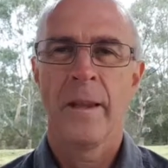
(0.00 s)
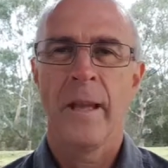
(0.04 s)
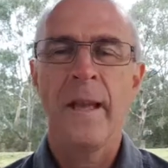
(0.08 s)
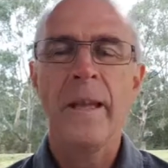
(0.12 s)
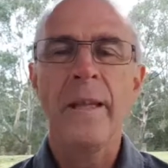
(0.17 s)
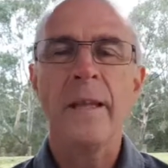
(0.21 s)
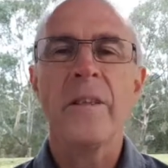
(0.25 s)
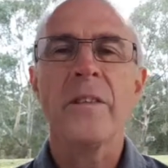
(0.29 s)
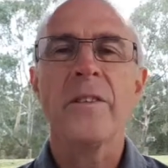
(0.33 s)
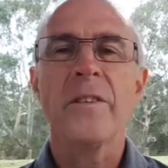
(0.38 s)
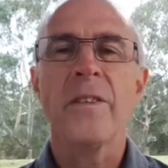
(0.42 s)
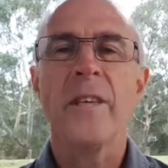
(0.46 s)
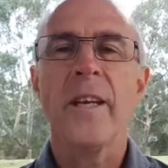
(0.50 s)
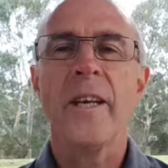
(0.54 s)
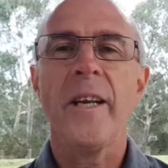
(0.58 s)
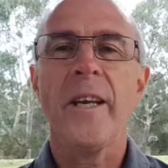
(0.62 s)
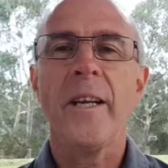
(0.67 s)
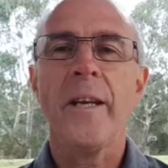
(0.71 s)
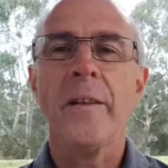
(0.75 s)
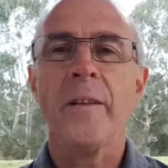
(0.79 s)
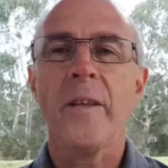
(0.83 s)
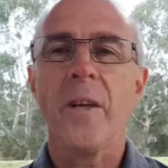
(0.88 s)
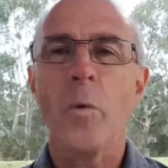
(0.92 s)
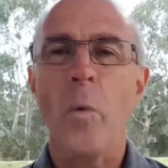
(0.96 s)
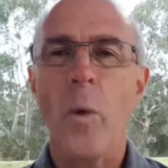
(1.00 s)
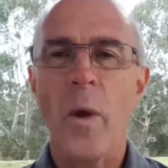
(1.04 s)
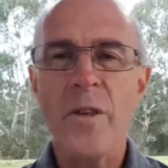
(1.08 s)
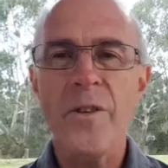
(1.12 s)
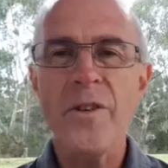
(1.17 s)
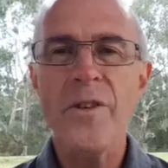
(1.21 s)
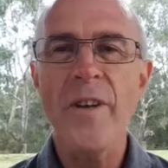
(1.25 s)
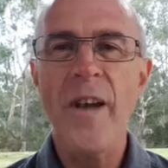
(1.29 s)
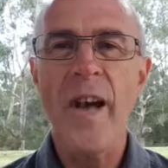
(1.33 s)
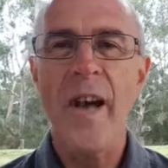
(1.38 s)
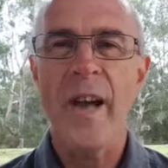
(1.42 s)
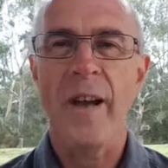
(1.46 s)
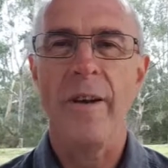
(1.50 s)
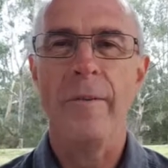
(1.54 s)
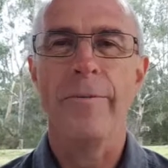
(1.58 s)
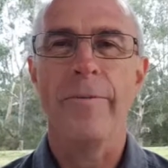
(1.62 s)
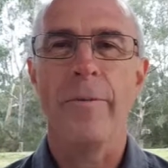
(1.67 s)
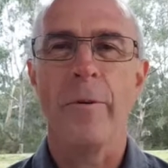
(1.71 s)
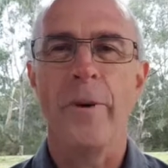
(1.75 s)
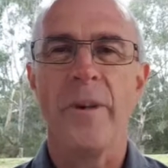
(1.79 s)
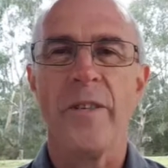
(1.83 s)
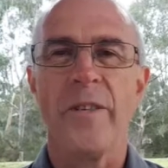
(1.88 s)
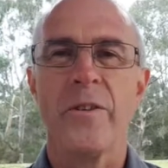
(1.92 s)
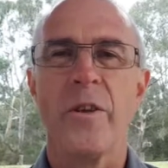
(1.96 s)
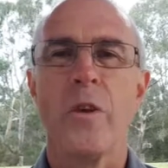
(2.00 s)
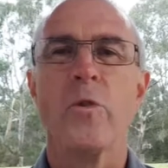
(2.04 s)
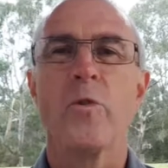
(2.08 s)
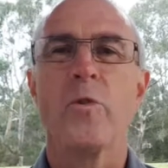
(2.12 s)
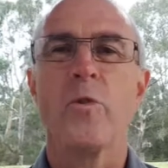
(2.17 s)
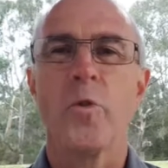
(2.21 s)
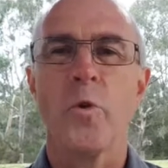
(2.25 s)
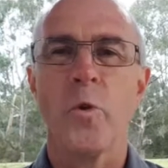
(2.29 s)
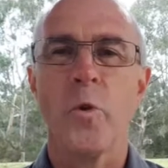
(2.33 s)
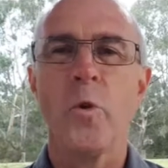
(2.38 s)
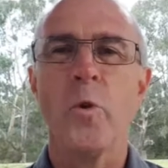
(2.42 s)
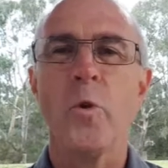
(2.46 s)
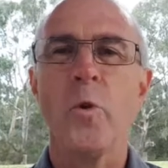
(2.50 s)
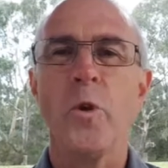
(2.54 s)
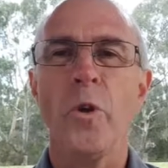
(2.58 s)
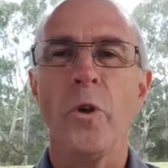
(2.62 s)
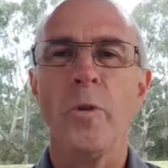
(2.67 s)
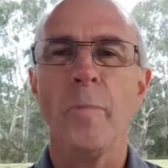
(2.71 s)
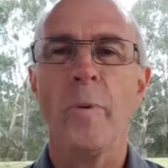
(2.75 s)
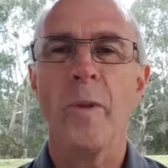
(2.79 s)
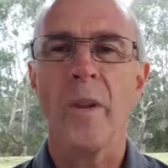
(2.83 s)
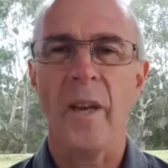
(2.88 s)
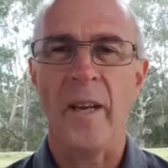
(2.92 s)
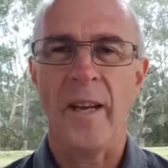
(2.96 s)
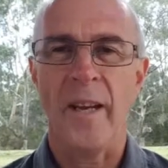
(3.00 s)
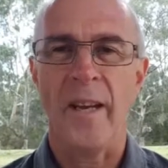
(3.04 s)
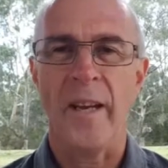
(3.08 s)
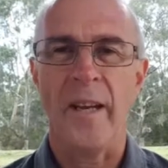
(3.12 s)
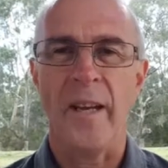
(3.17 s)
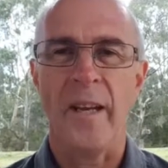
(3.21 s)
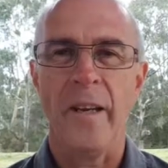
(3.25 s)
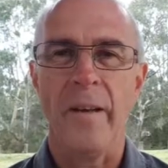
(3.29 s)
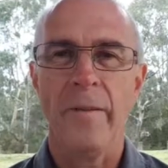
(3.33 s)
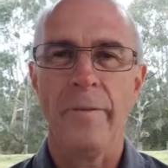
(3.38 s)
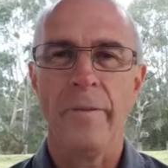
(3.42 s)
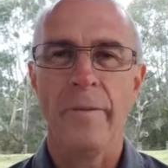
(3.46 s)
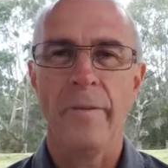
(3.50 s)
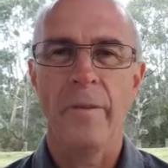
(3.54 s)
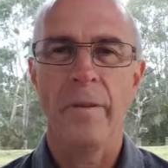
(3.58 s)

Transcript: You see, the question I have for is, do you believe